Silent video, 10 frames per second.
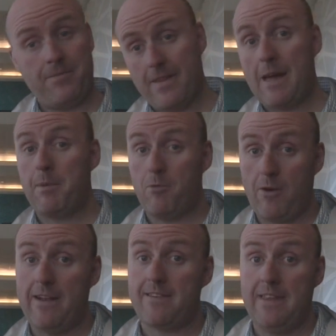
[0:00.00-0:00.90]
a lot of people
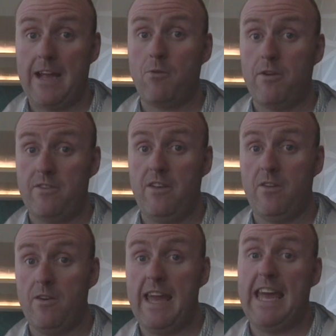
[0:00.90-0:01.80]
were asking that question the
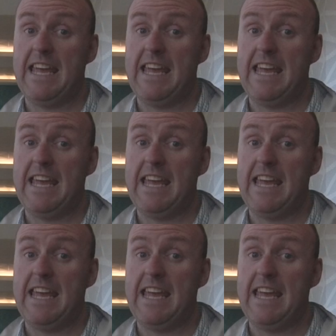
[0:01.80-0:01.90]
other day.